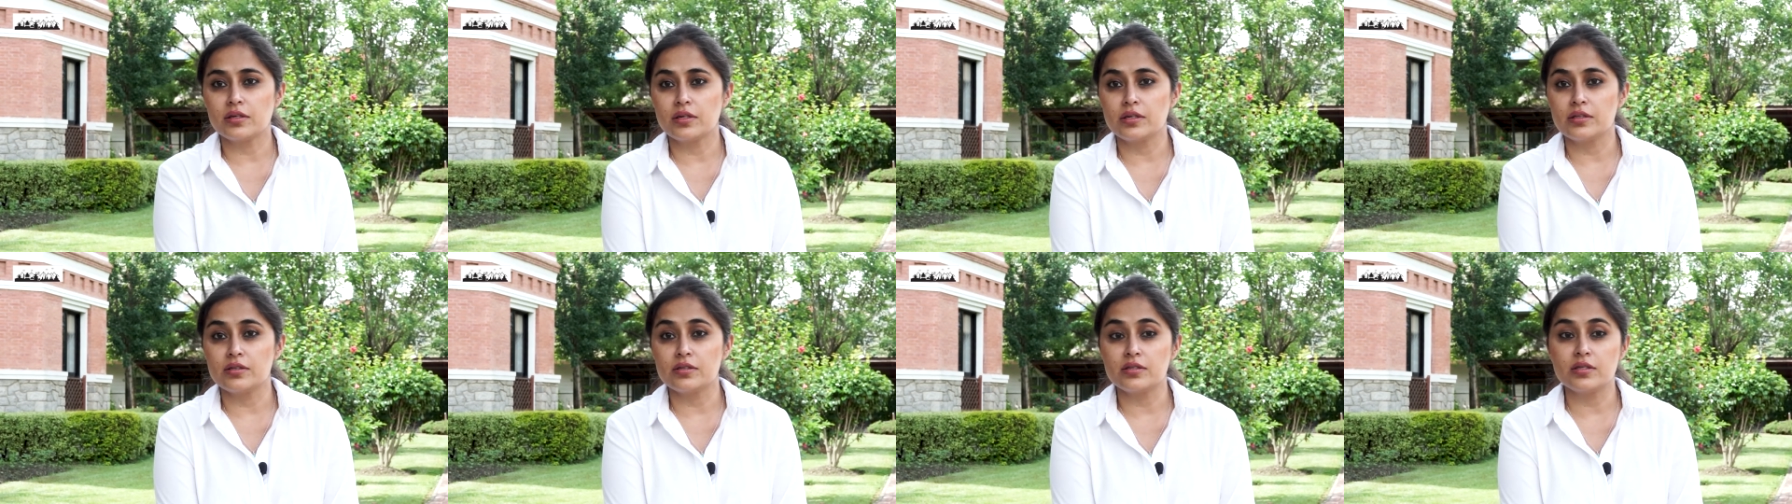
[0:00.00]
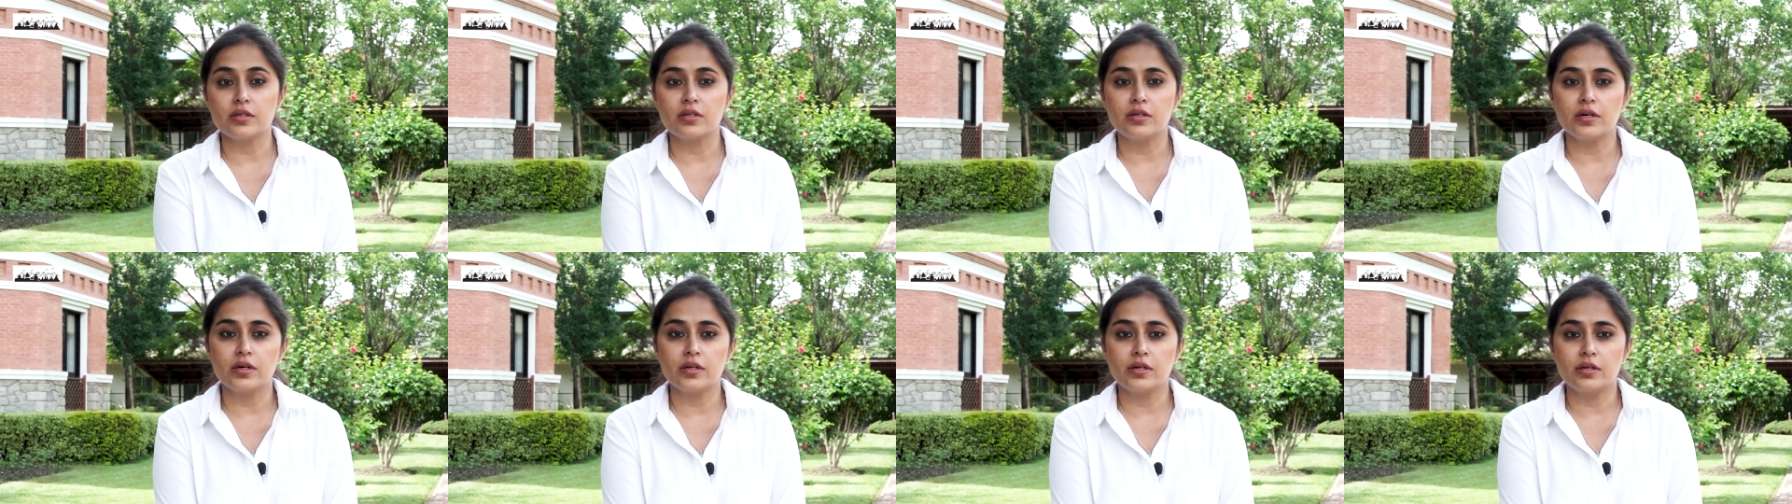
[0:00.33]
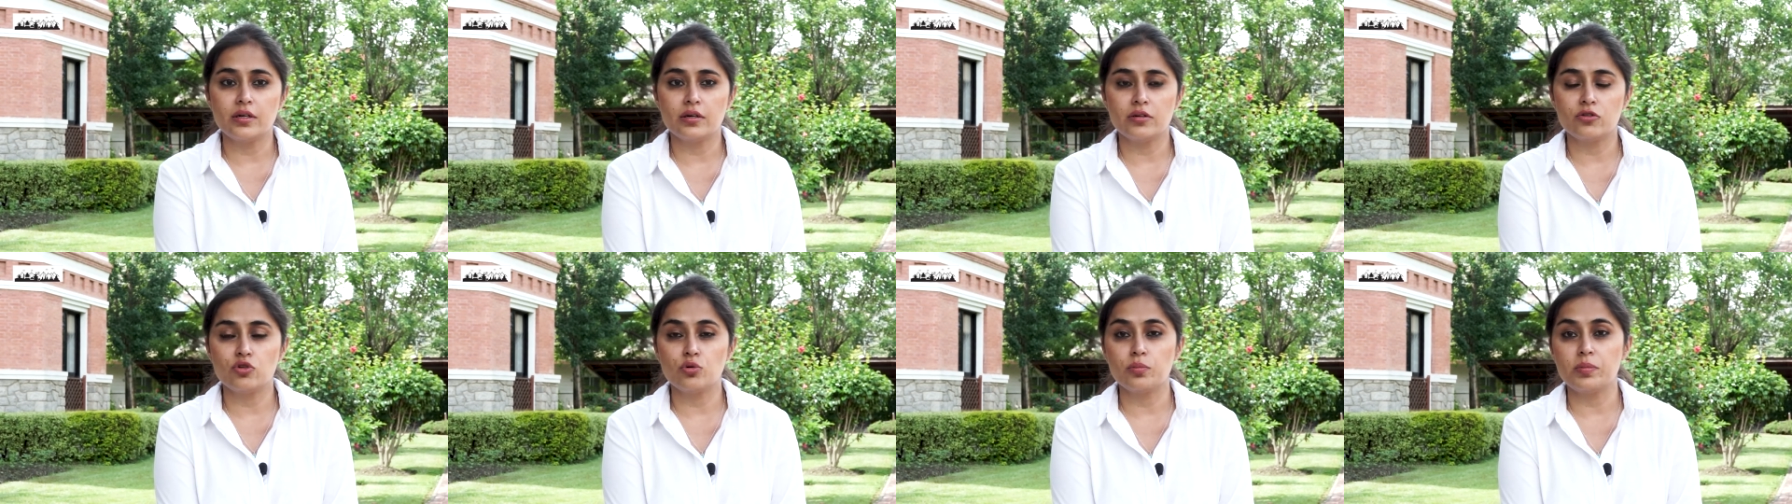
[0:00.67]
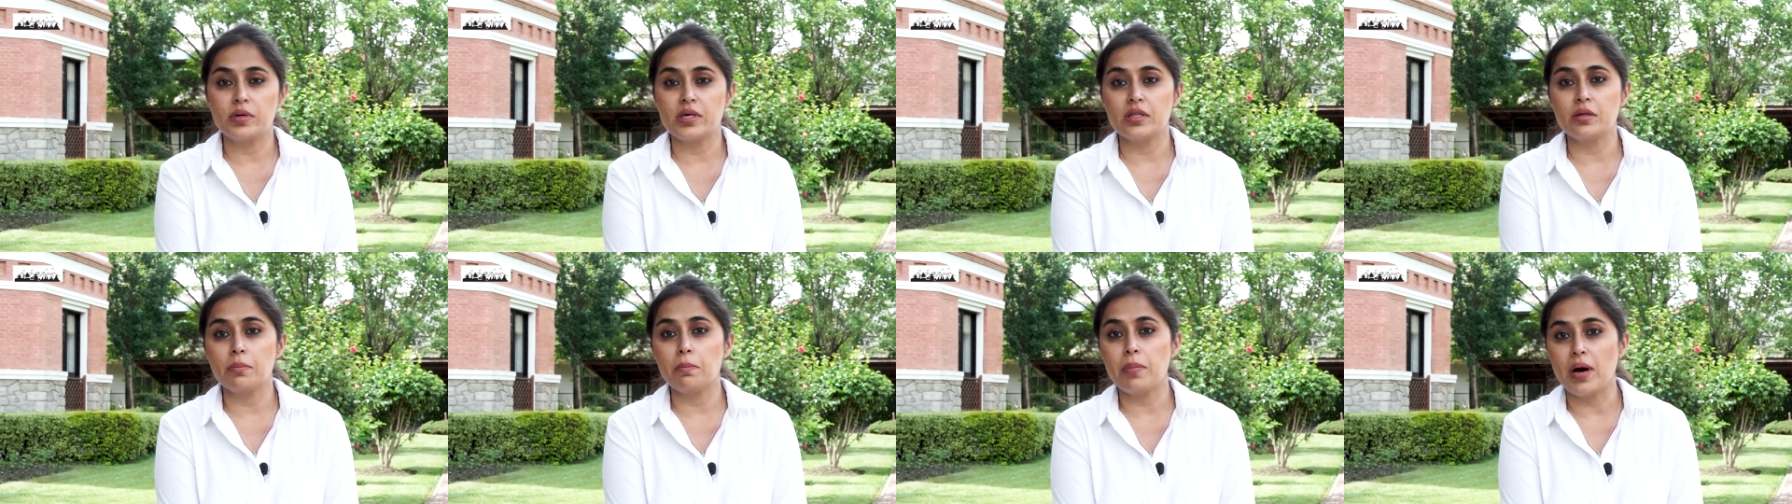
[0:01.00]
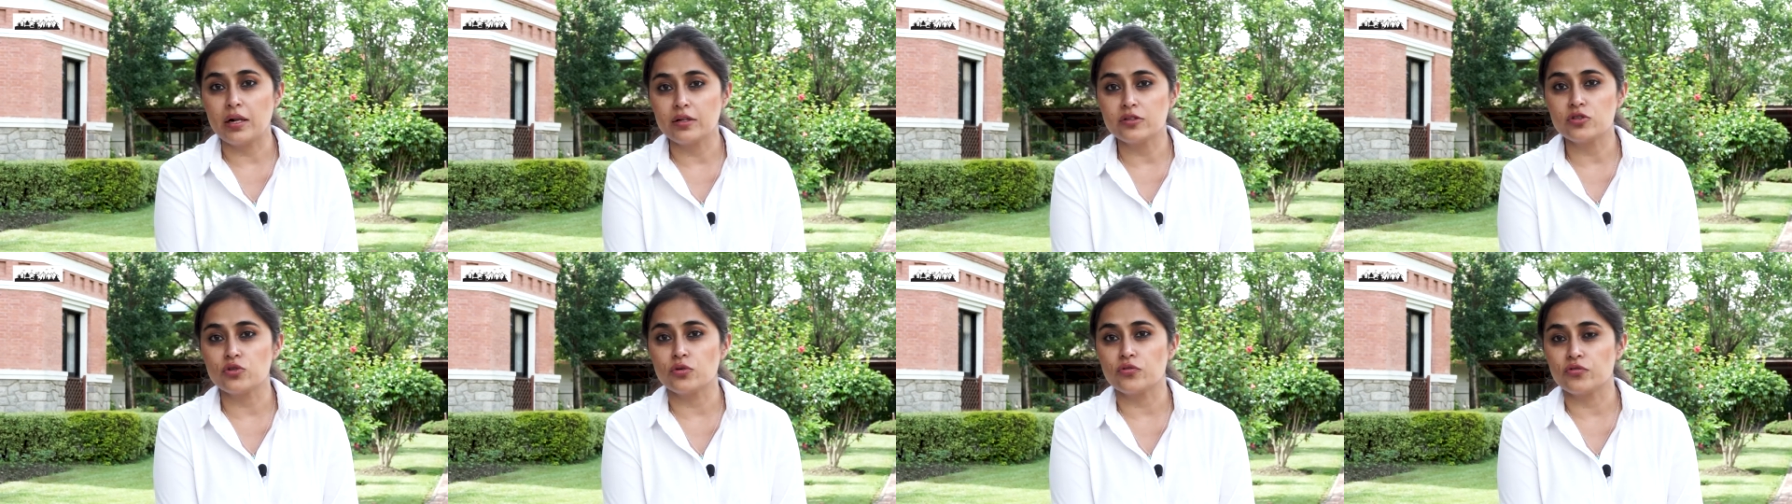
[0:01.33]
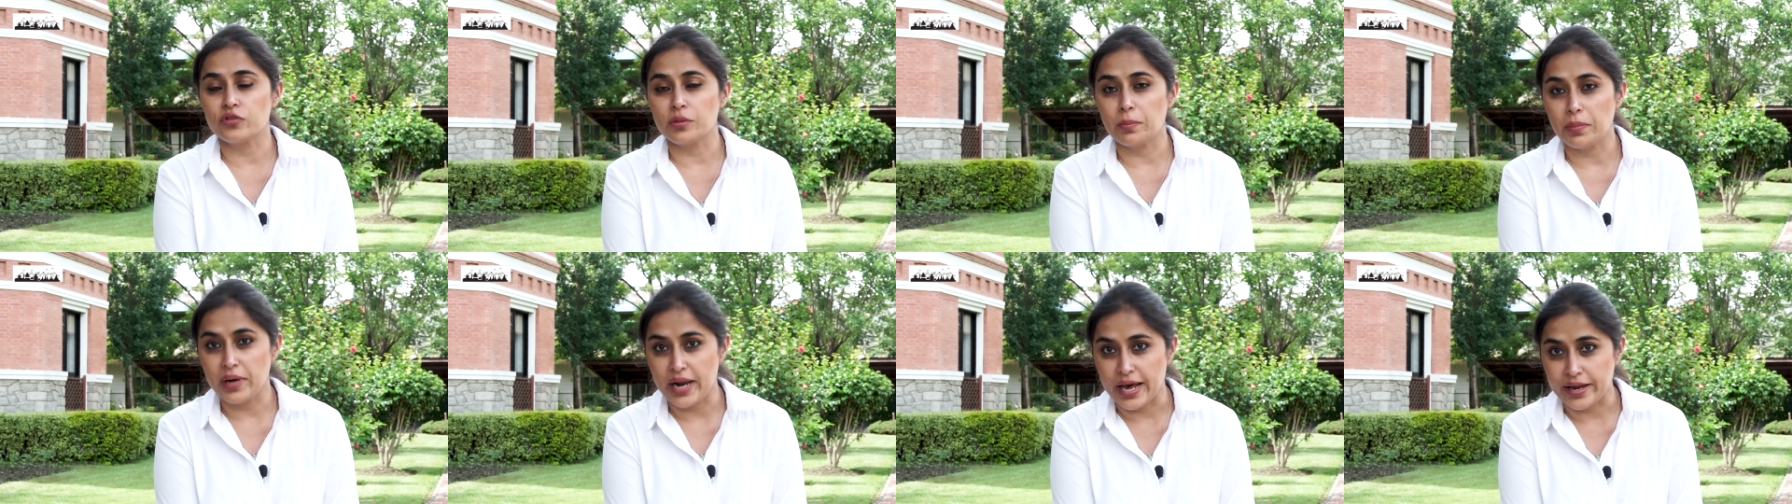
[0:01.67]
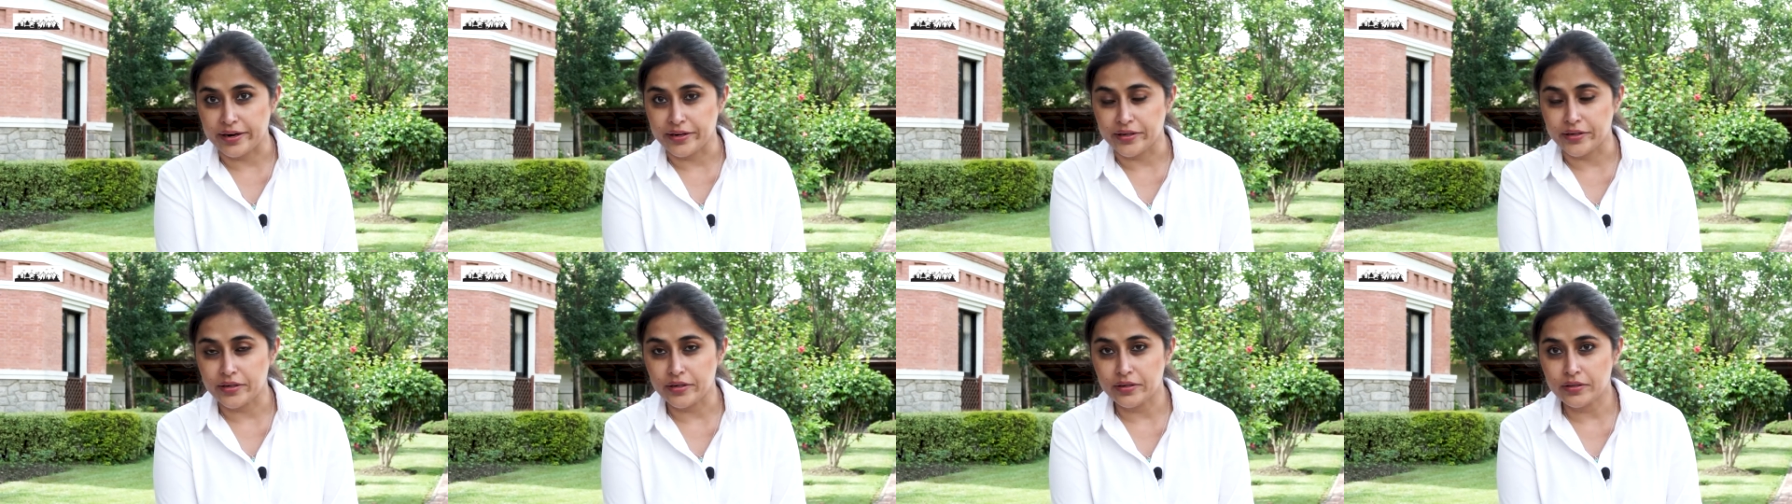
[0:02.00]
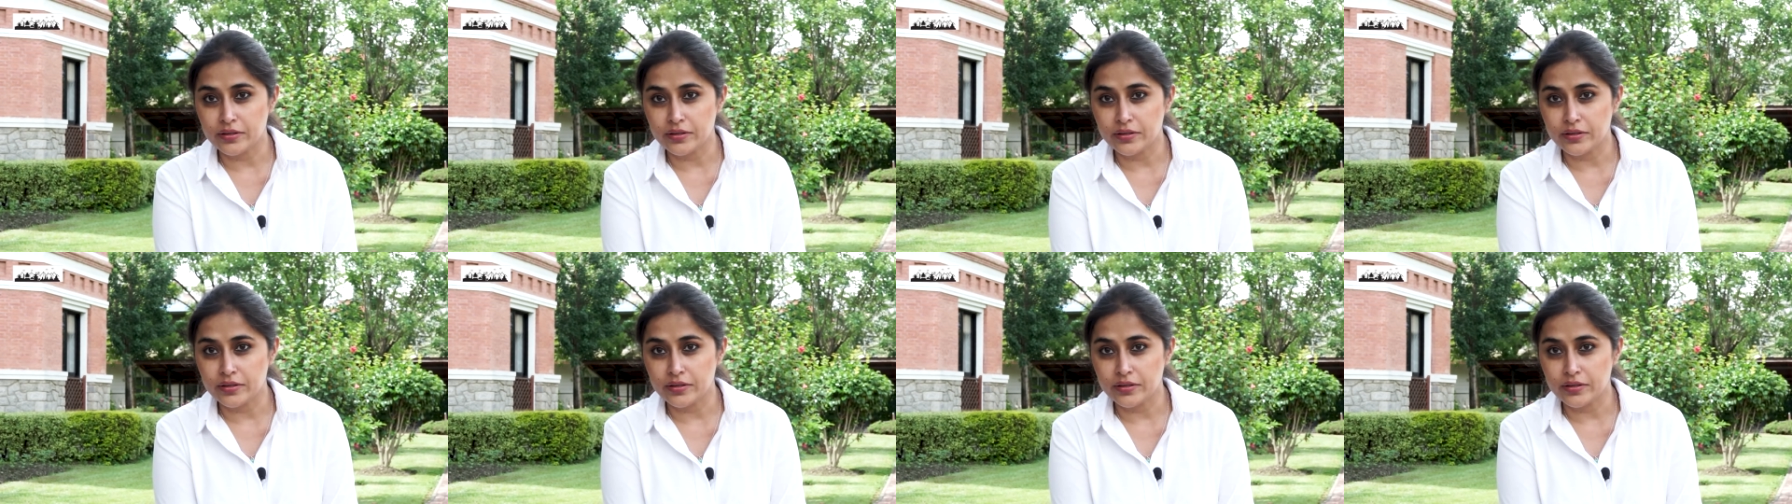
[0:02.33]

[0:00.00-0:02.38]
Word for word: considered to be the pulse of the planet.